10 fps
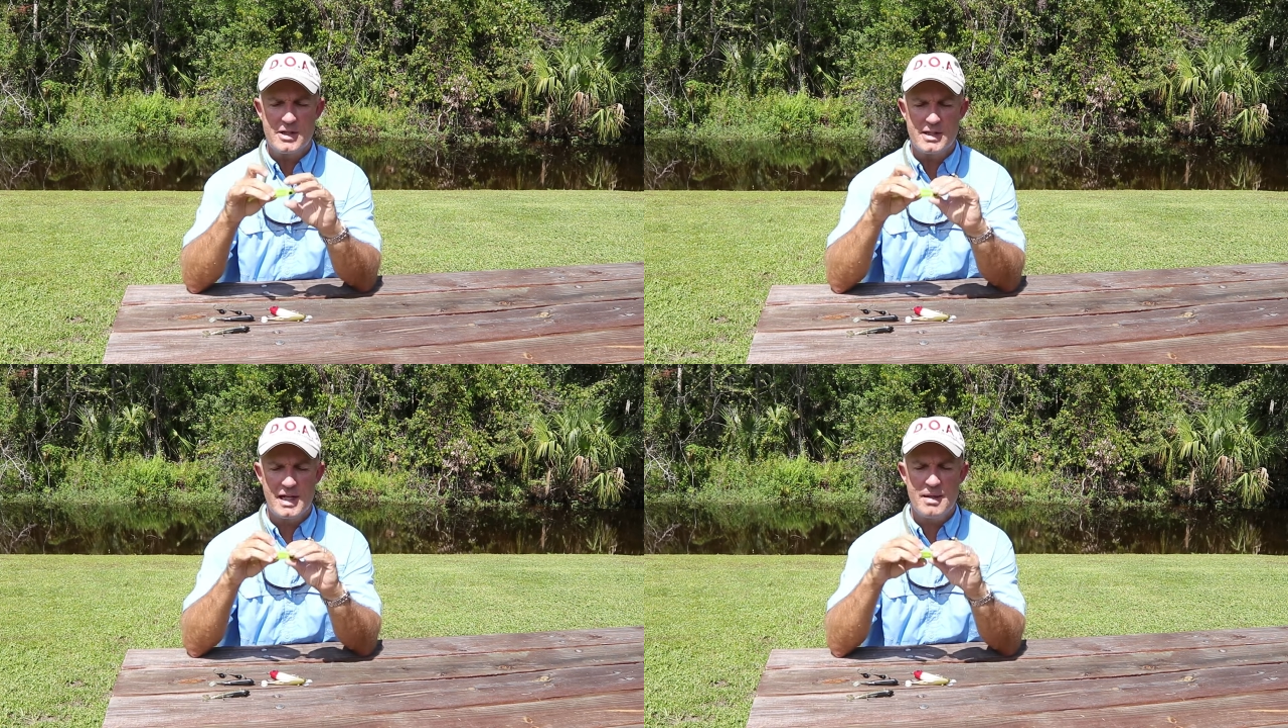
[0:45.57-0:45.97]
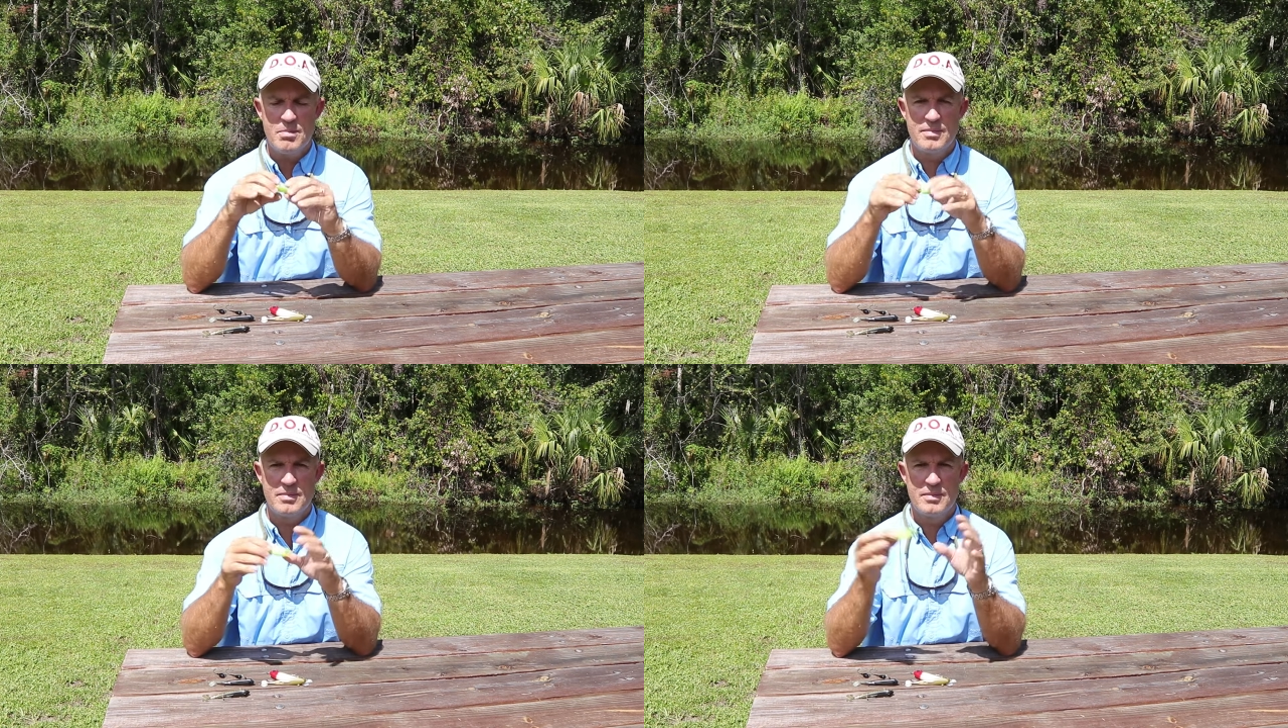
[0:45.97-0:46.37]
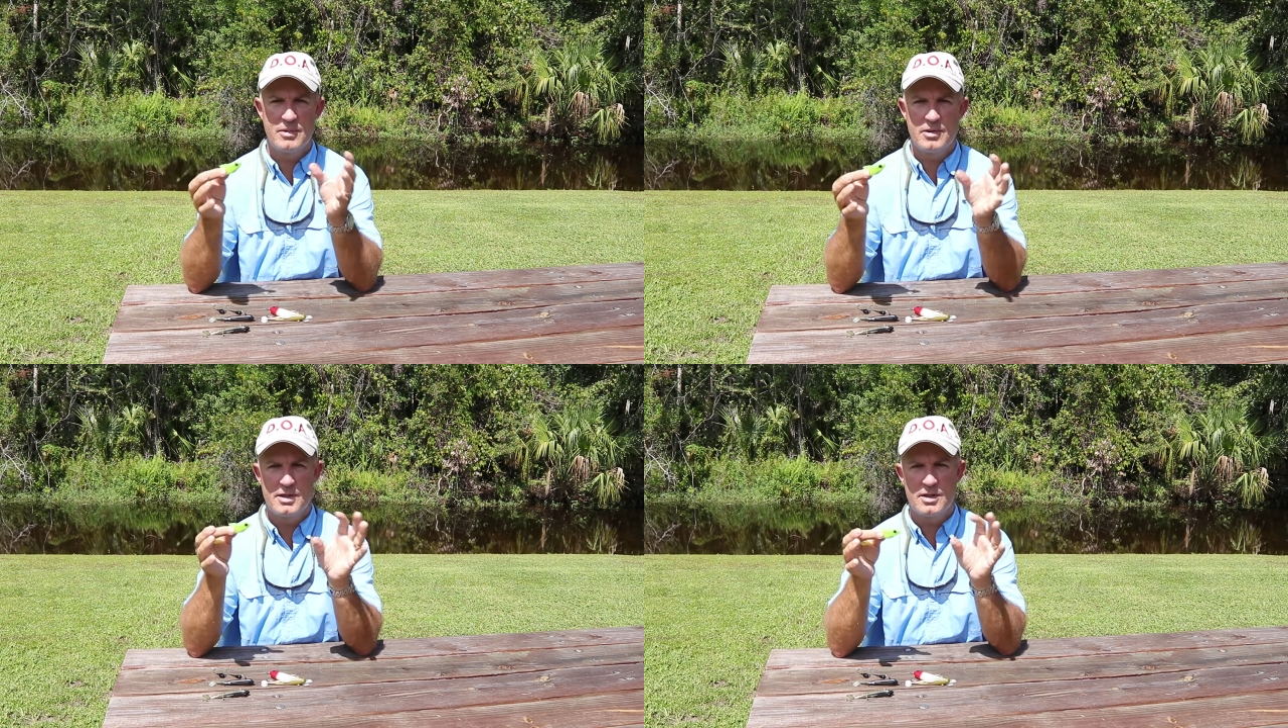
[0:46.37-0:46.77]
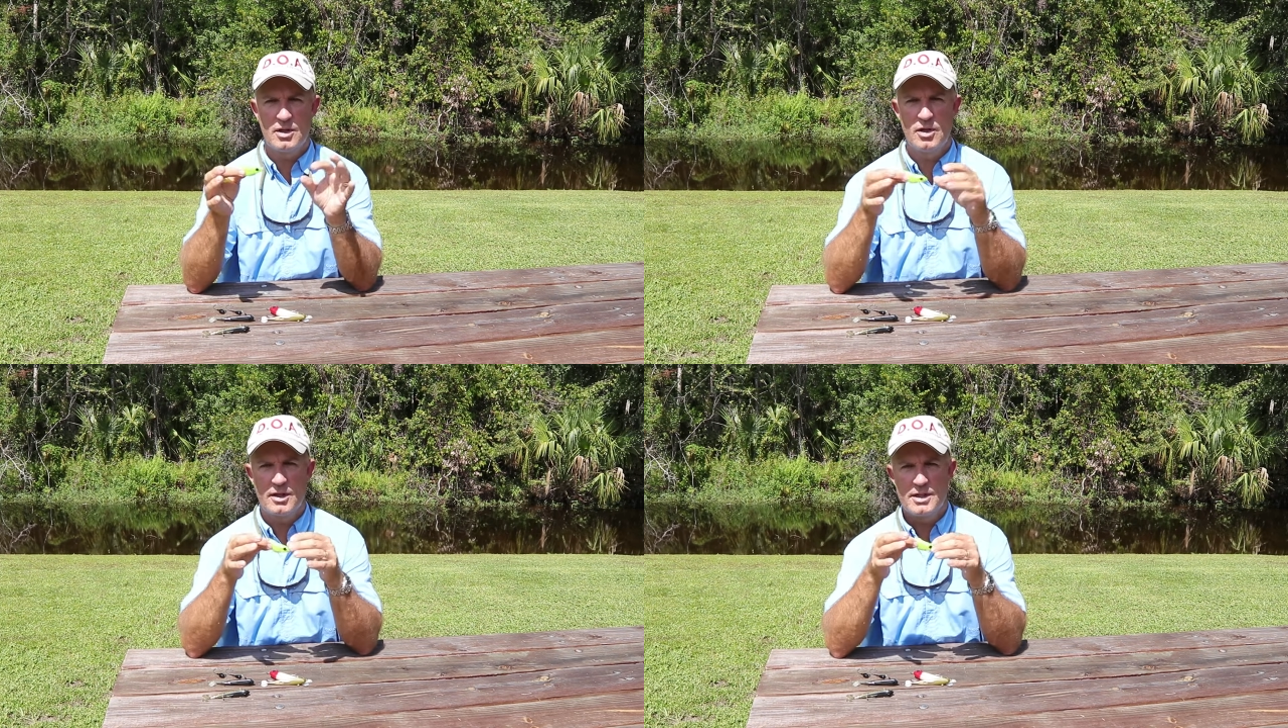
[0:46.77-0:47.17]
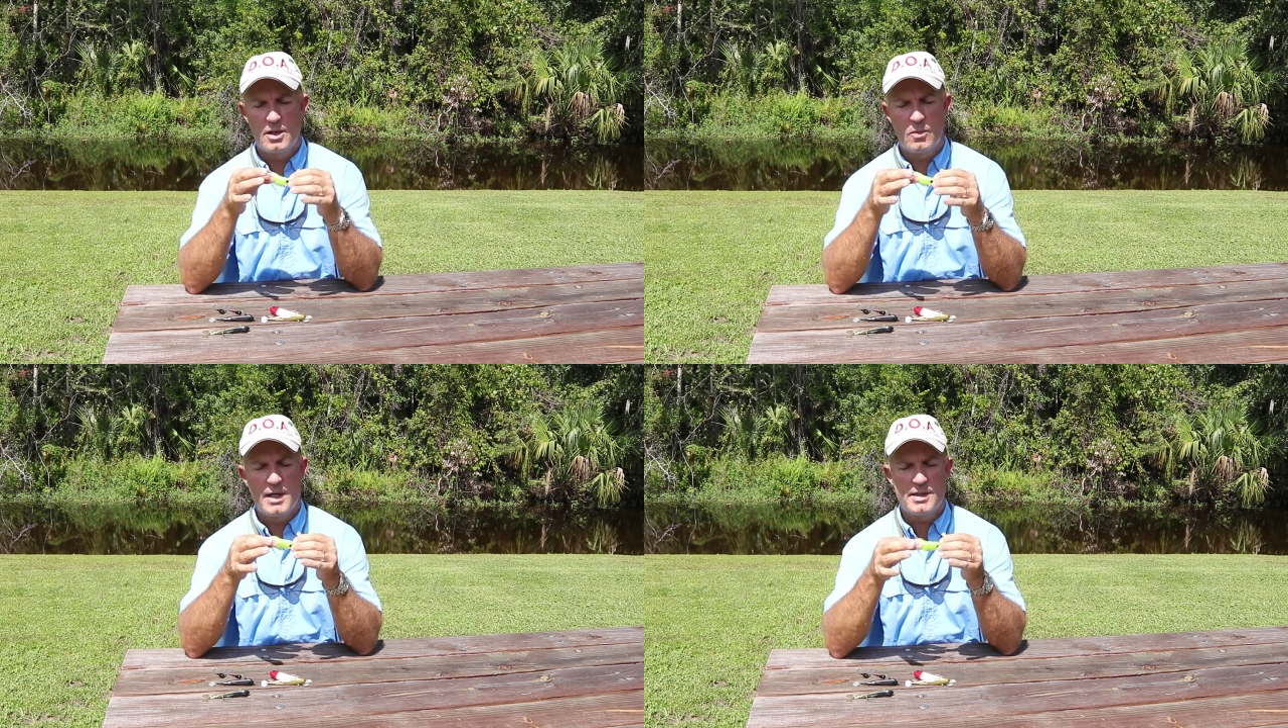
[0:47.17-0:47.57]
the same. It's the hooks
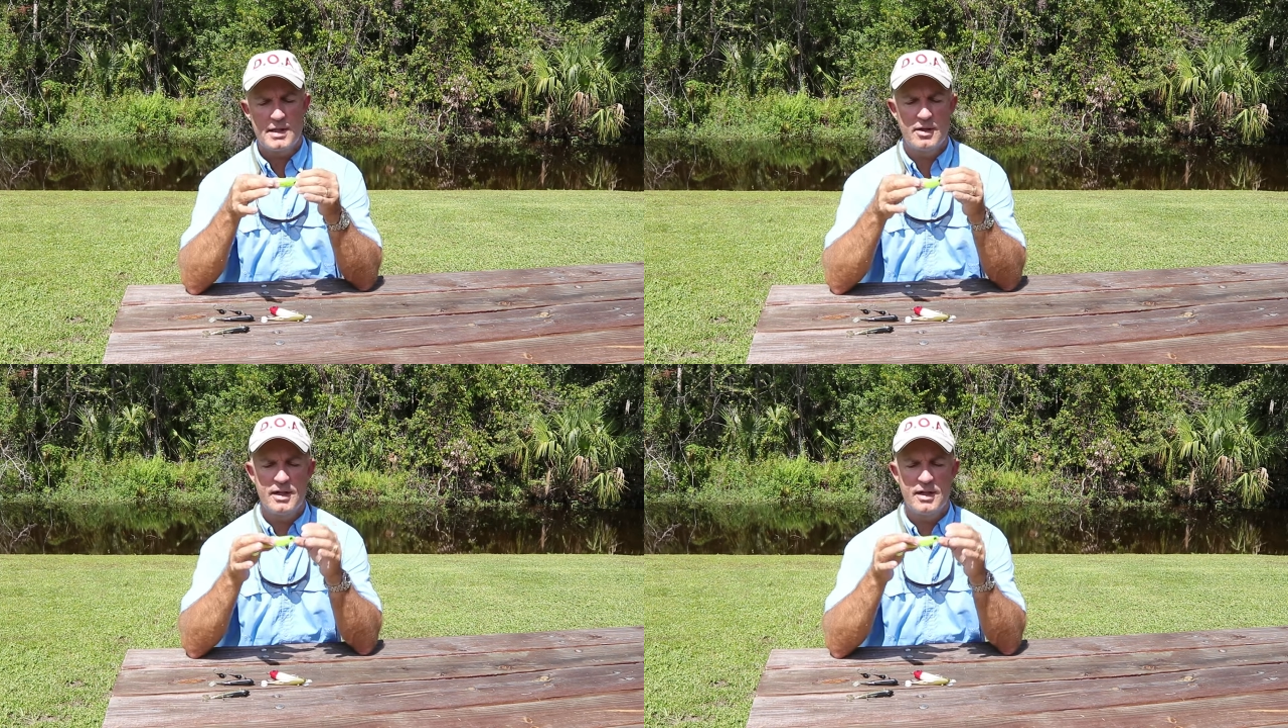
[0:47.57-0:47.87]
and the weights that are